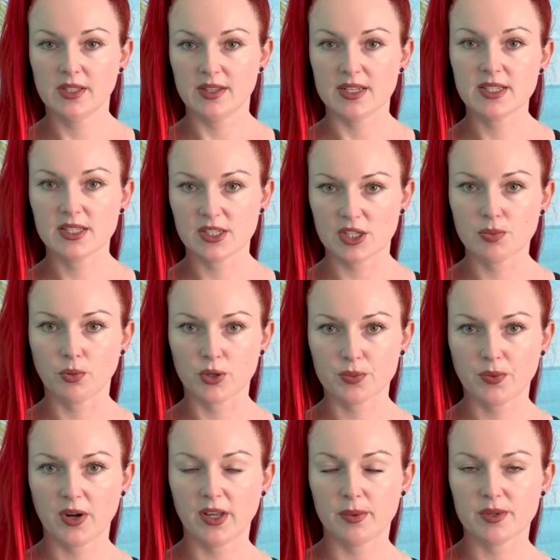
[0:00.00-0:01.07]
this is the sports
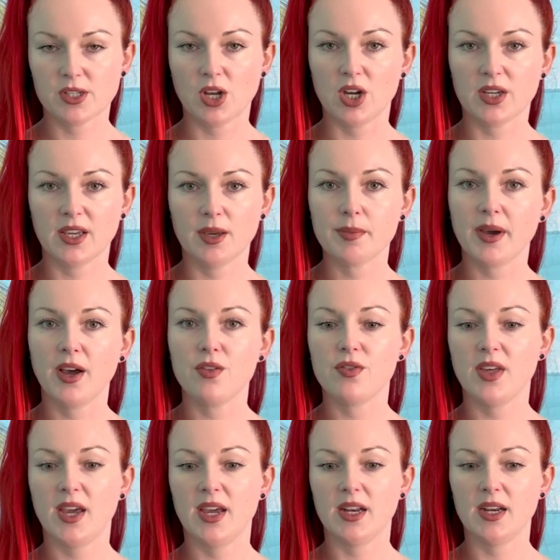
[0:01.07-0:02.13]
bra I was talking about
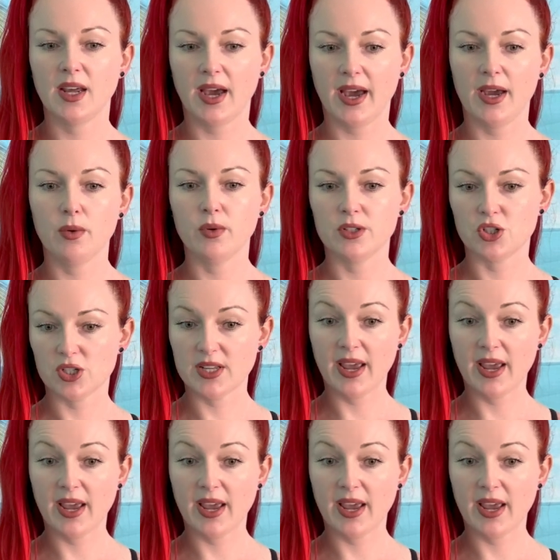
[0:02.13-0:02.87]
that I would just